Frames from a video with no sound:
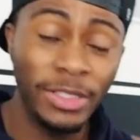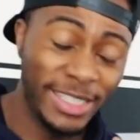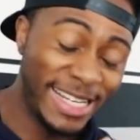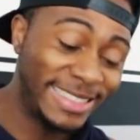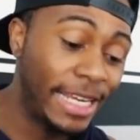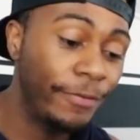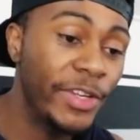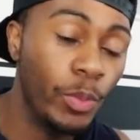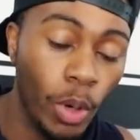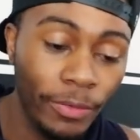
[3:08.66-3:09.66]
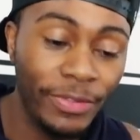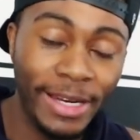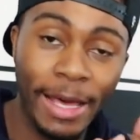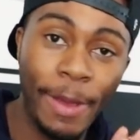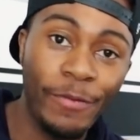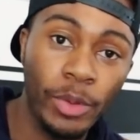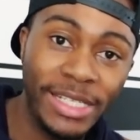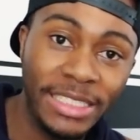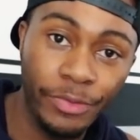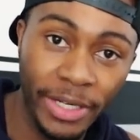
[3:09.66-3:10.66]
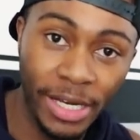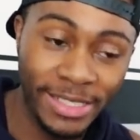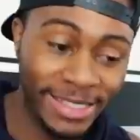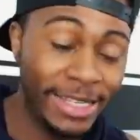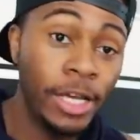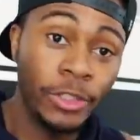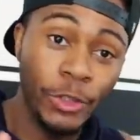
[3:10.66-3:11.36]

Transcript: So that's definitely one thing that everyone needs to realize that